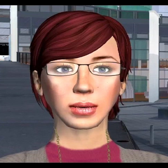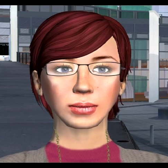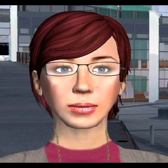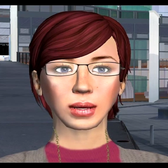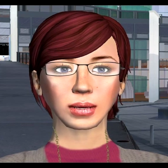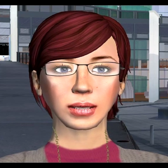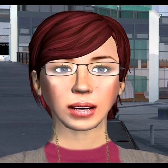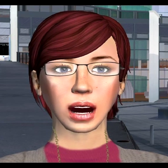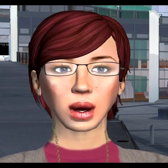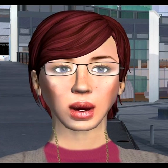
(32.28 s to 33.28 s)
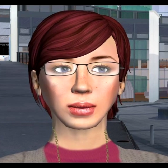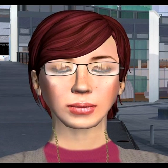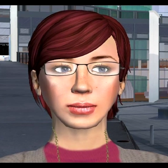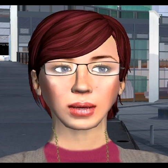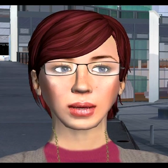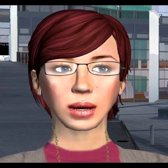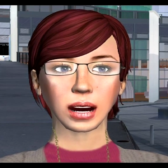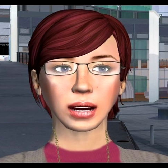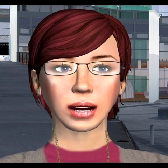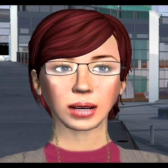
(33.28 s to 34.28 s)
in virtual worlds, here
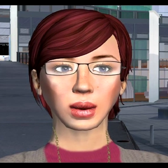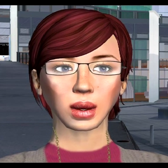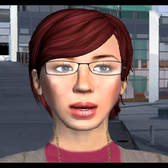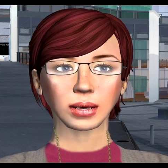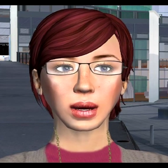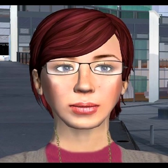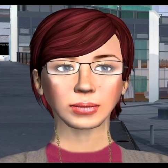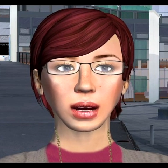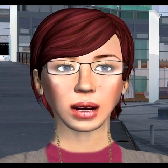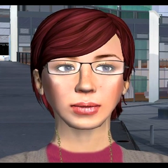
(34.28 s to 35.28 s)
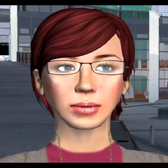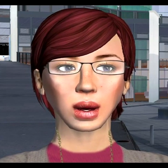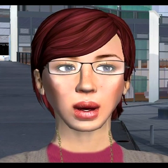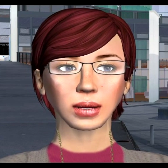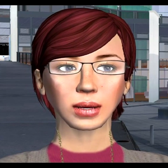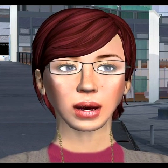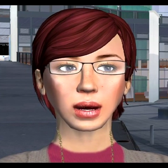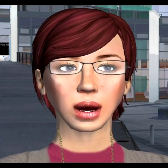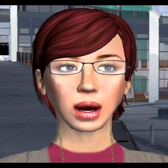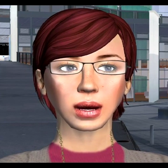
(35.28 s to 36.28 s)
in the School of Health at Glasgow
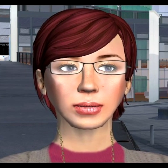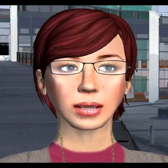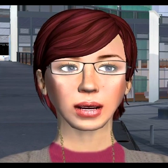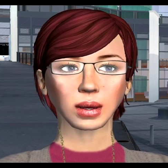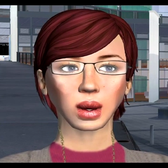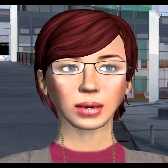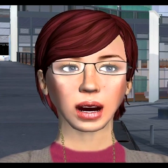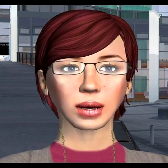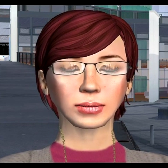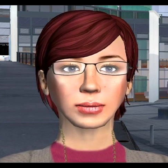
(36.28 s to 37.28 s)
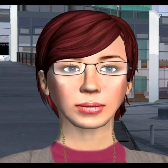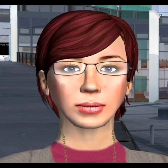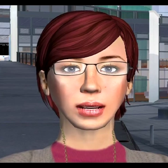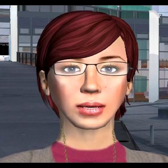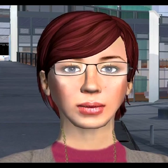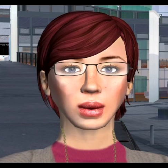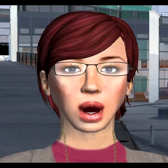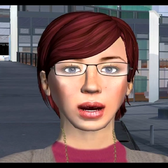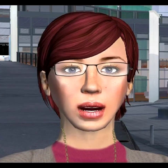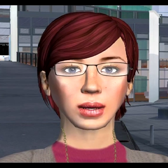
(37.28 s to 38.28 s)
Caledonian University. A
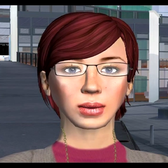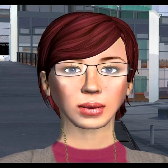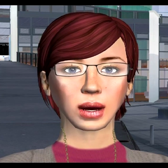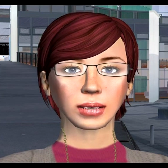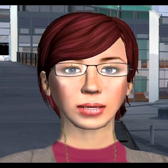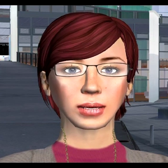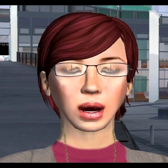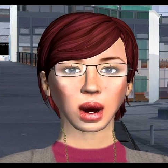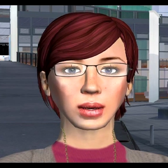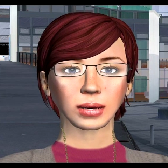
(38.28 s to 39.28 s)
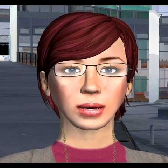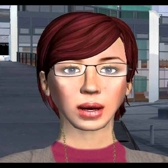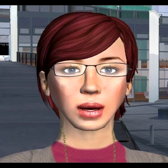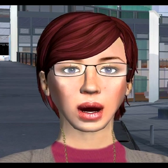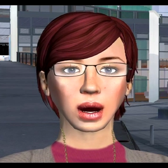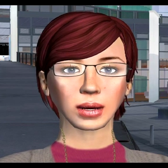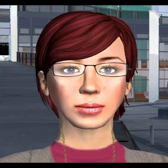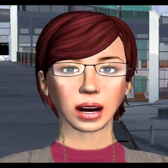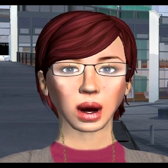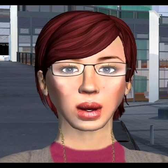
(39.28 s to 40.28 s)
virtual world is a simulated environment
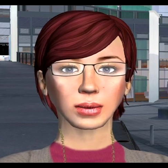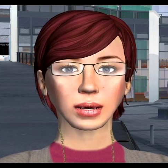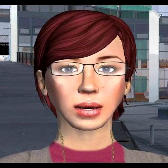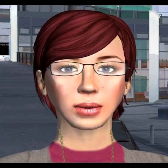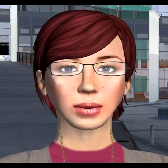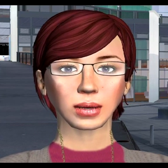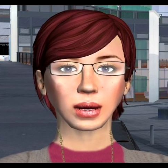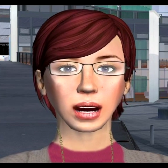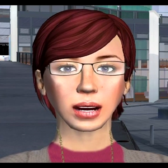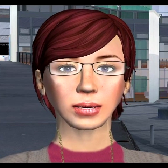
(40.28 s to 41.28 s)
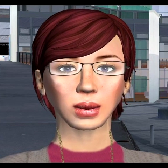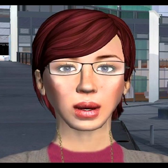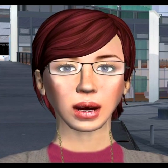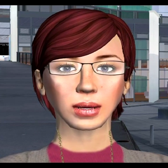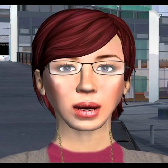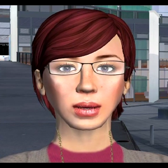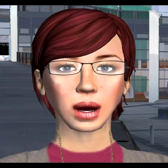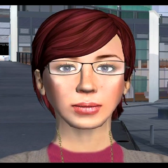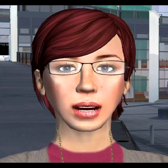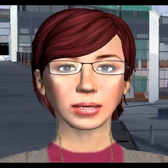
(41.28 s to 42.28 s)
where users from all over the real
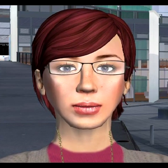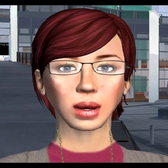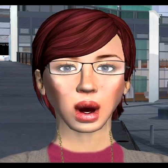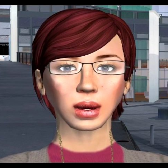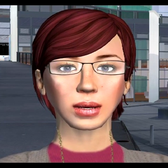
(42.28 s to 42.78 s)
world can meet and